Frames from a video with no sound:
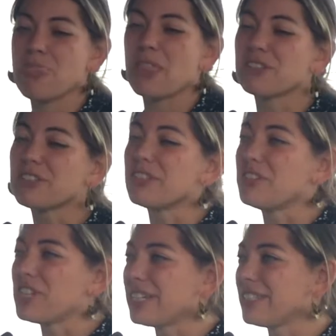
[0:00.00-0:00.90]
to
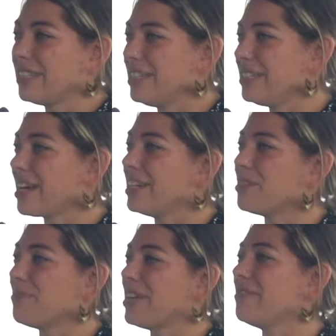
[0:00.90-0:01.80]
suggest that these kinds
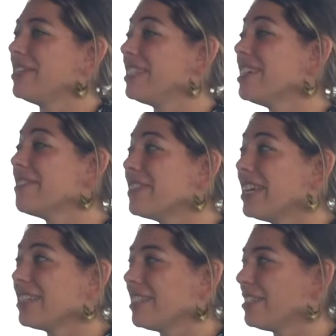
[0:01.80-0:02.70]
of benefits, if they
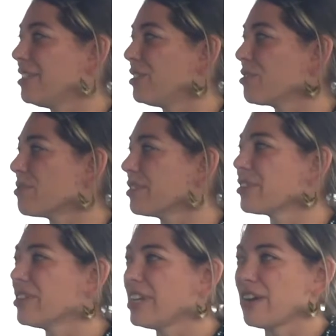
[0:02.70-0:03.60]
exist in schools,
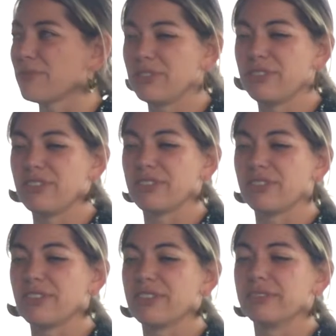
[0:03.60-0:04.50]
could help students
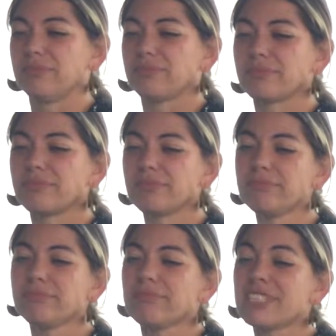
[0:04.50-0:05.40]
learn.
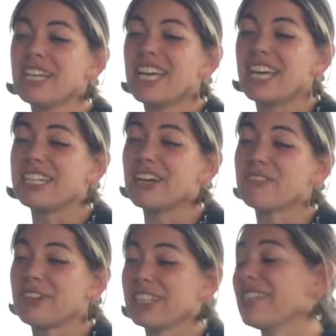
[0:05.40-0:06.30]
And now
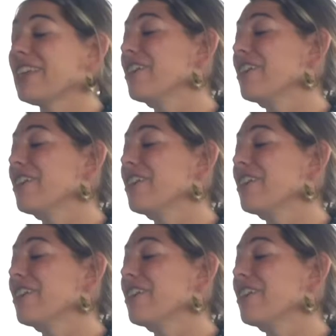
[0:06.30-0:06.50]
finally, there